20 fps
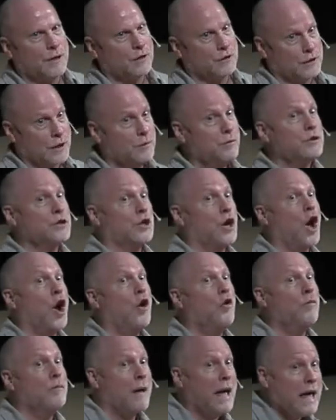because he was an
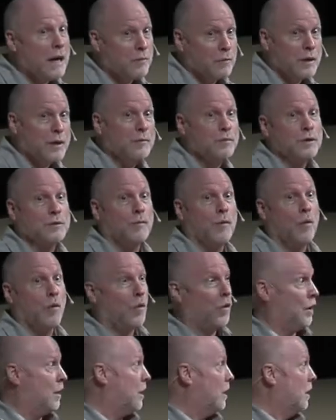old man when he was
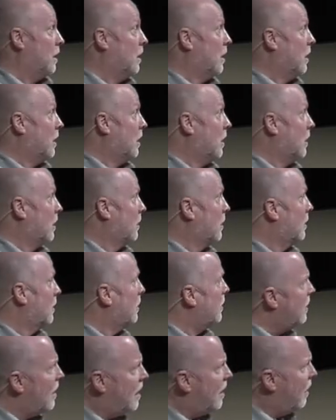born.
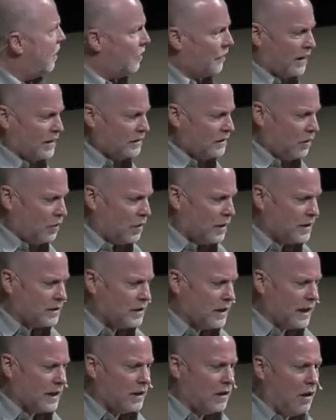No, that's not what
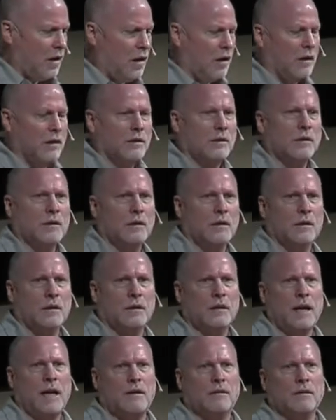it's saying at all.
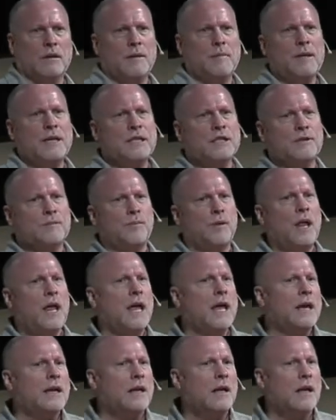Now, let me
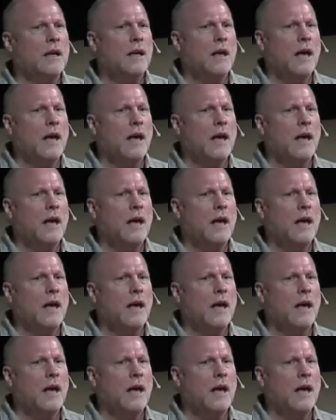explain